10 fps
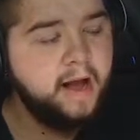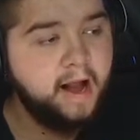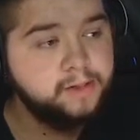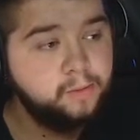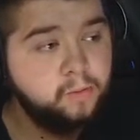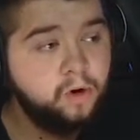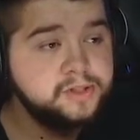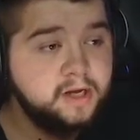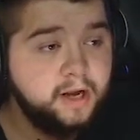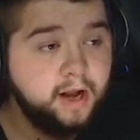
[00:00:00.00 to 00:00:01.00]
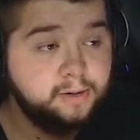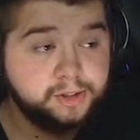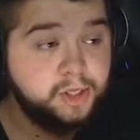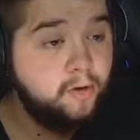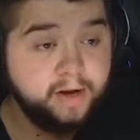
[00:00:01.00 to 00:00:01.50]
And what a
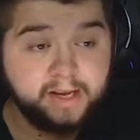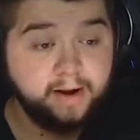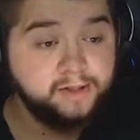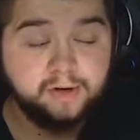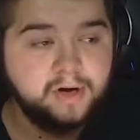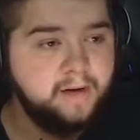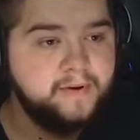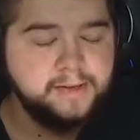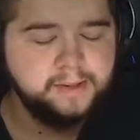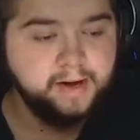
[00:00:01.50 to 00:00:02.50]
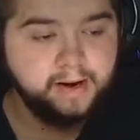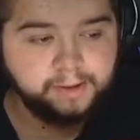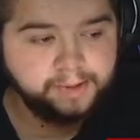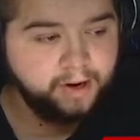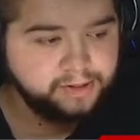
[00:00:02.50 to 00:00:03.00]
result. Again, I still can't believe it, like in our
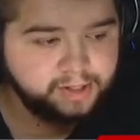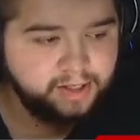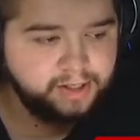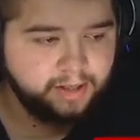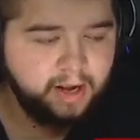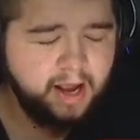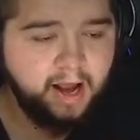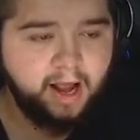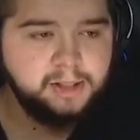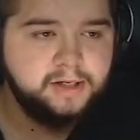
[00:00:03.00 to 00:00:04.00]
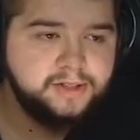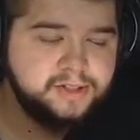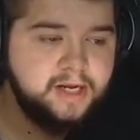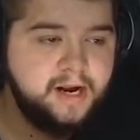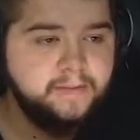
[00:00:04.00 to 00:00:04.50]
first season. As you can
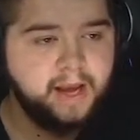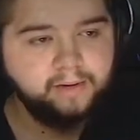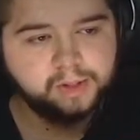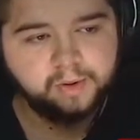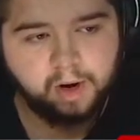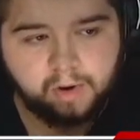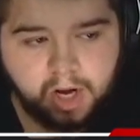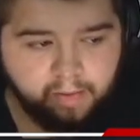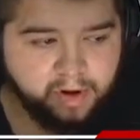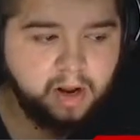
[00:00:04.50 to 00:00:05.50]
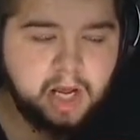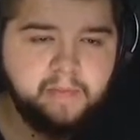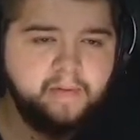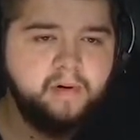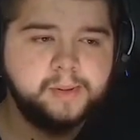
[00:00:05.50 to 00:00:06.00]
see down there as well, we've got a little
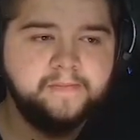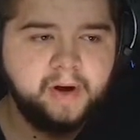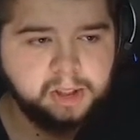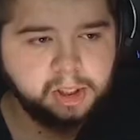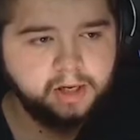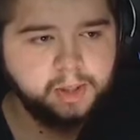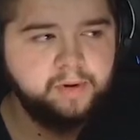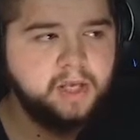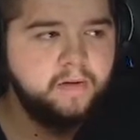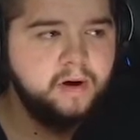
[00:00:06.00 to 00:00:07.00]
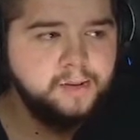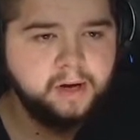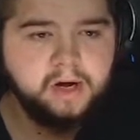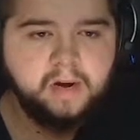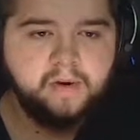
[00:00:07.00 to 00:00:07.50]
bit more of a budget. If we go over,
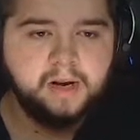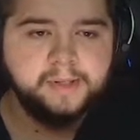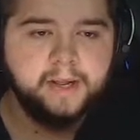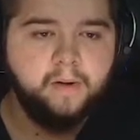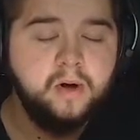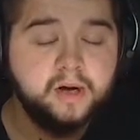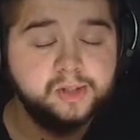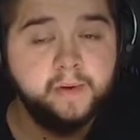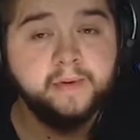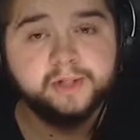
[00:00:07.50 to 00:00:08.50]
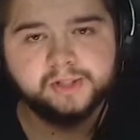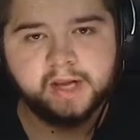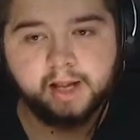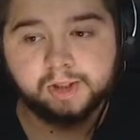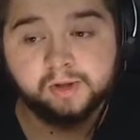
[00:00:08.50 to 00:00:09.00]
we're going to have a little look at some of the
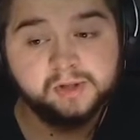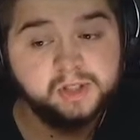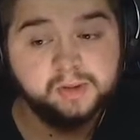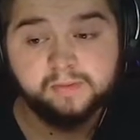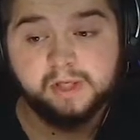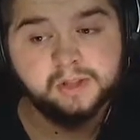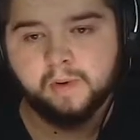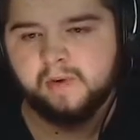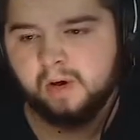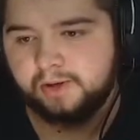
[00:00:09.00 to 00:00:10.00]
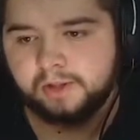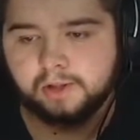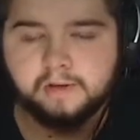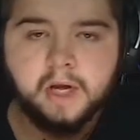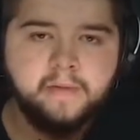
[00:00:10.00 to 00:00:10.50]
stats, because this is what we like to
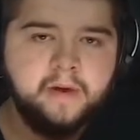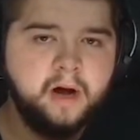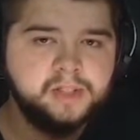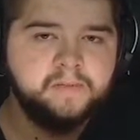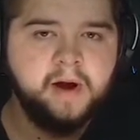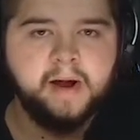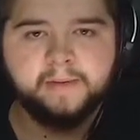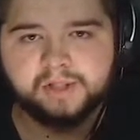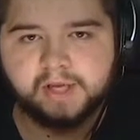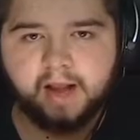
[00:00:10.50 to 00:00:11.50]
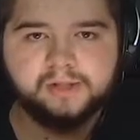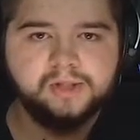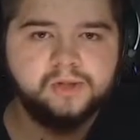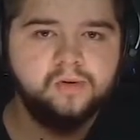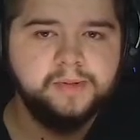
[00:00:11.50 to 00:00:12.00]
do. We like to break down the stats and
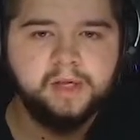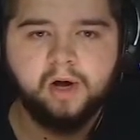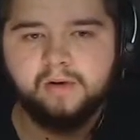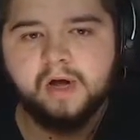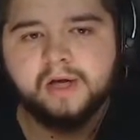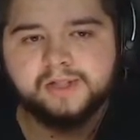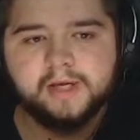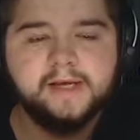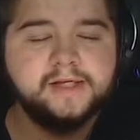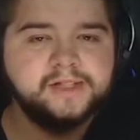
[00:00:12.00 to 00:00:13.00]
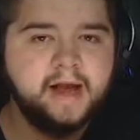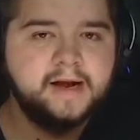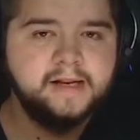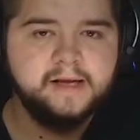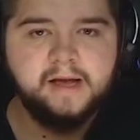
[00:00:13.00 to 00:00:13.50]
sort of, see
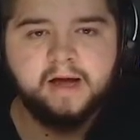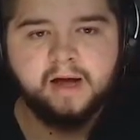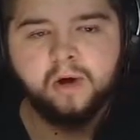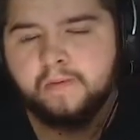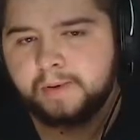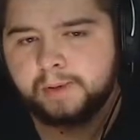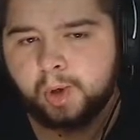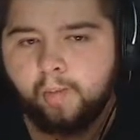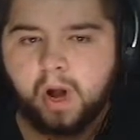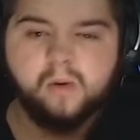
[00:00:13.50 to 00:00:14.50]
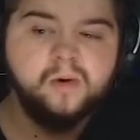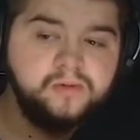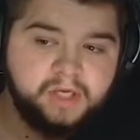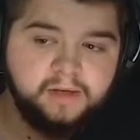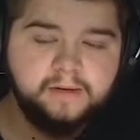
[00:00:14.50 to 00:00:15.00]
exactly who performed well, who
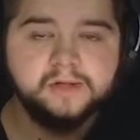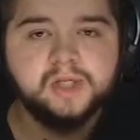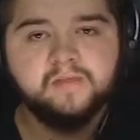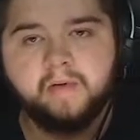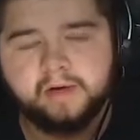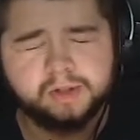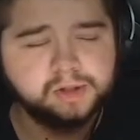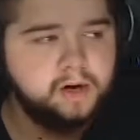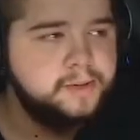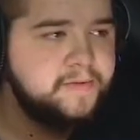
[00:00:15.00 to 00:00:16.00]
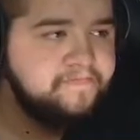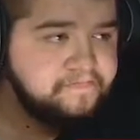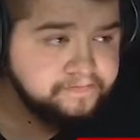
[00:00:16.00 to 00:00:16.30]
didn't, see where we can strengthen.